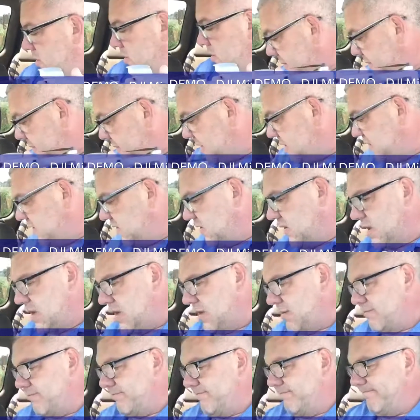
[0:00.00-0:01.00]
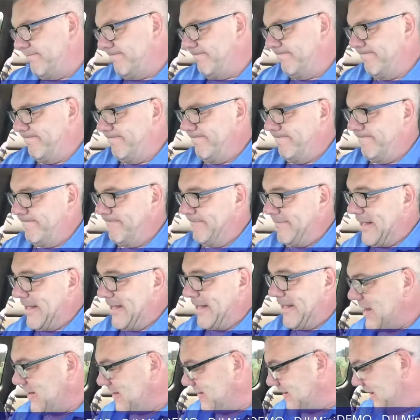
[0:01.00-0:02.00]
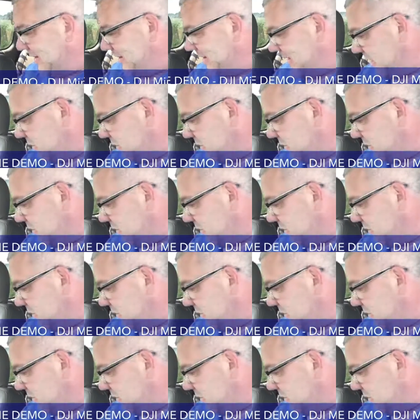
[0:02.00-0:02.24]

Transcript: That battery's hot. That's, I